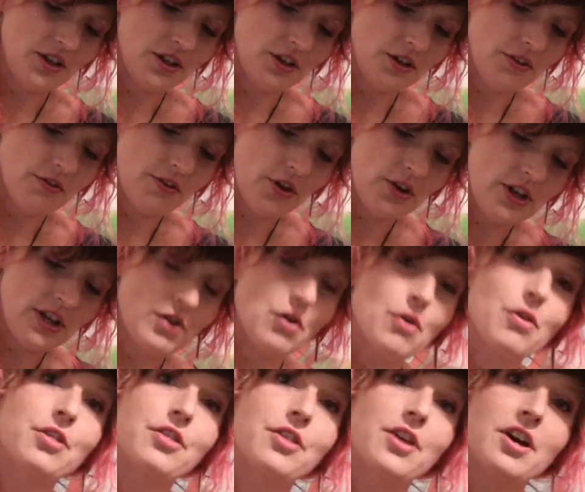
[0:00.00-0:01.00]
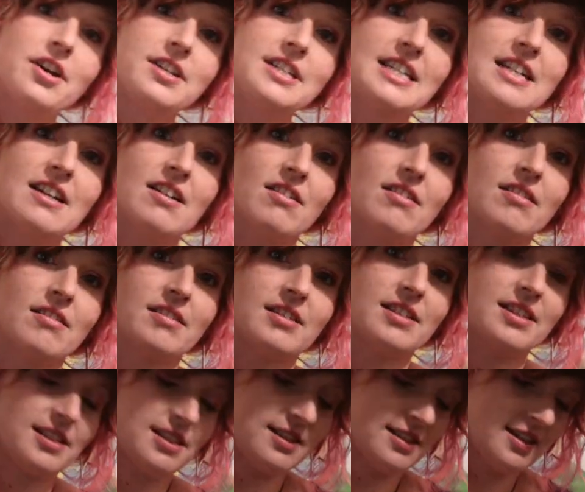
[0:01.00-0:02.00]
you've only got 30
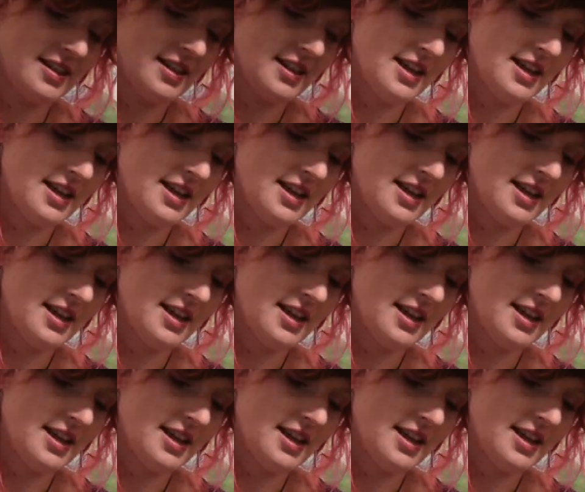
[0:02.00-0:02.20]
cards